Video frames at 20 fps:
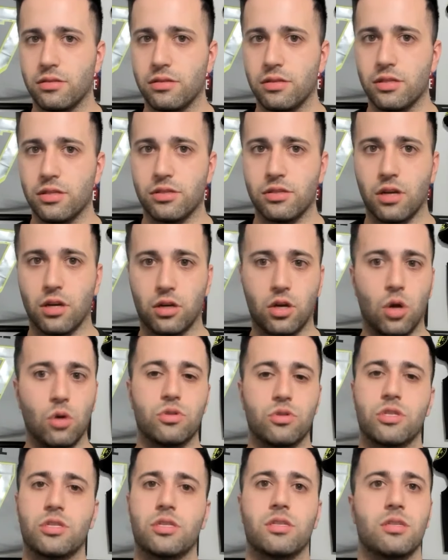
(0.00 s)
there's a
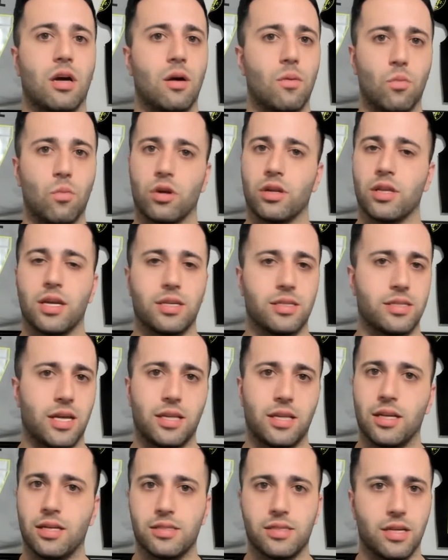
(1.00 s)
coach somewhere that has
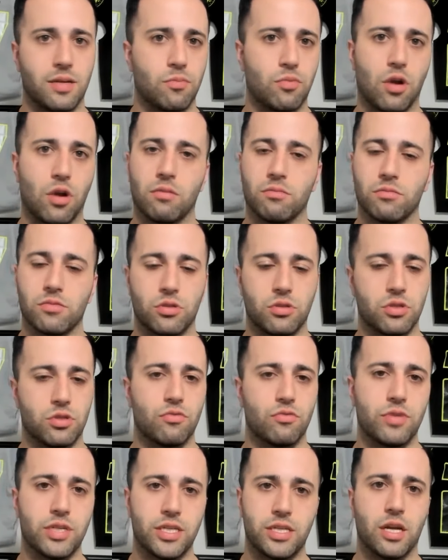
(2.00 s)
had that same problem. So just
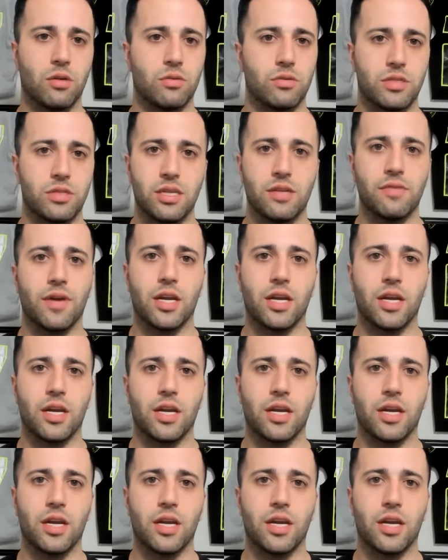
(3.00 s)
reach out and see if